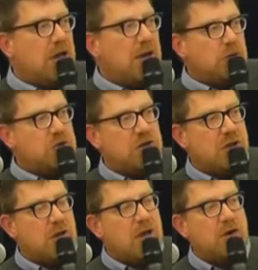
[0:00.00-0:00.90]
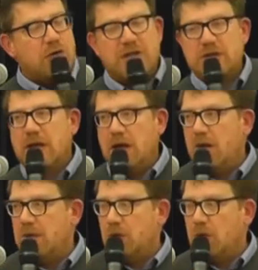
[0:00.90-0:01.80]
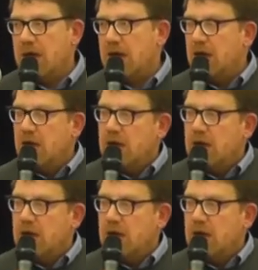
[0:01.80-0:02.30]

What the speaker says: and also it creates a climate where